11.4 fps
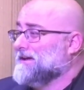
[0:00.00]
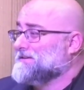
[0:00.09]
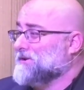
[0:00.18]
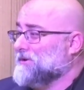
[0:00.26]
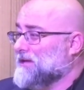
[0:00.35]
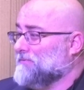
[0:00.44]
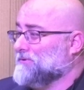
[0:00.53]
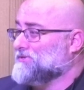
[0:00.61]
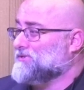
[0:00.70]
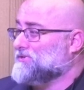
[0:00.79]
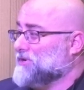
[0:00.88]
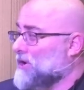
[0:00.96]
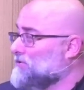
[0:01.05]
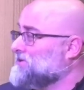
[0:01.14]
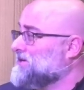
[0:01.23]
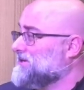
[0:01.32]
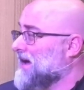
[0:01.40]
So he was
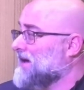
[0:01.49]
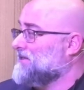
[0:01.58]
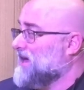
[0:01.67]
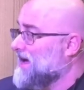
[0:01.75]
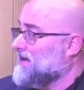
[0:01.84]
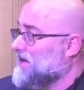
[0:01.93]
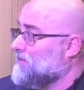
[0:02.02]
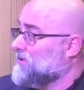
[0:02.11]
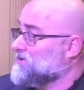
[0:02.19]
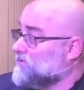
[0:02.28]
stoned to death, and he was